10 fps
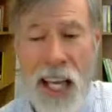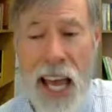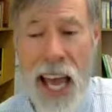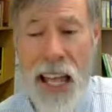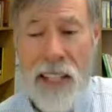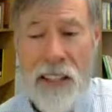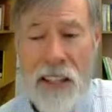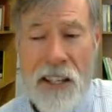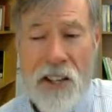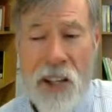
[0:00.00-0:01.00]
And
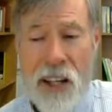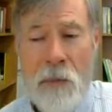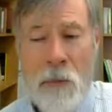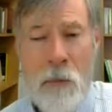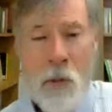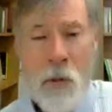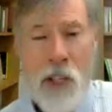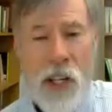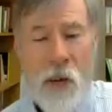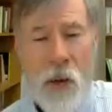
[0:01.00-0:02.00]
these young people were
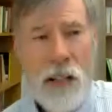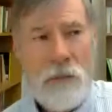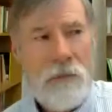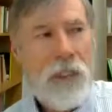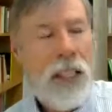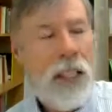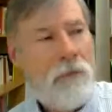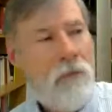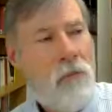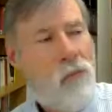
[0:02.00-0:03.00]
saying, well,
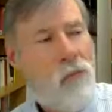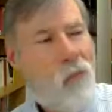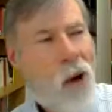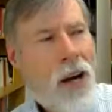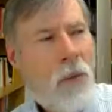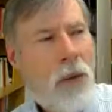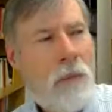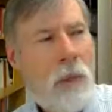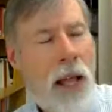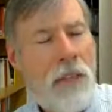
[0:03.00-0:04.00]
why don't we
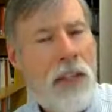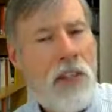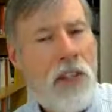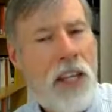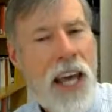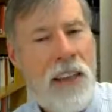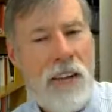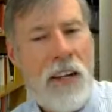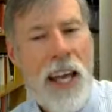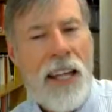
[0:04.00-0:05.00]
plot these
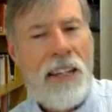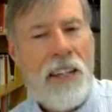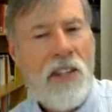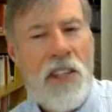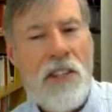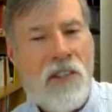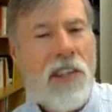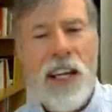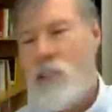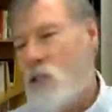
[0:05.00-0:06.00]
together? And the senior
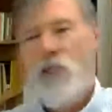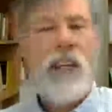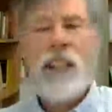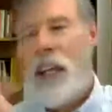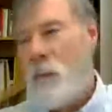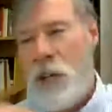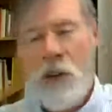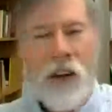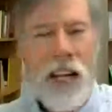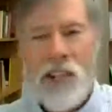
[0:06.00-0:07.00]
scientist was saying, that'd be
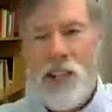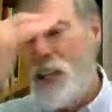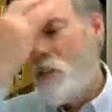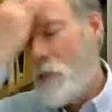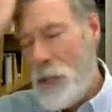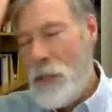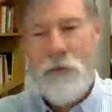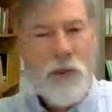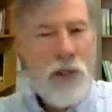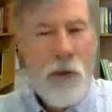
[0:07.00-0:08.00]
crazy, it'd be
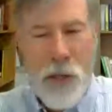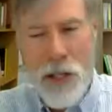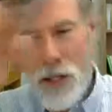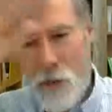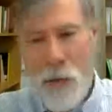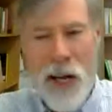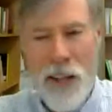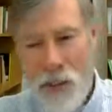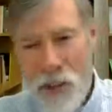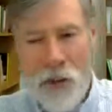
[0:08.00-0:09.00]
stupid, don't bother.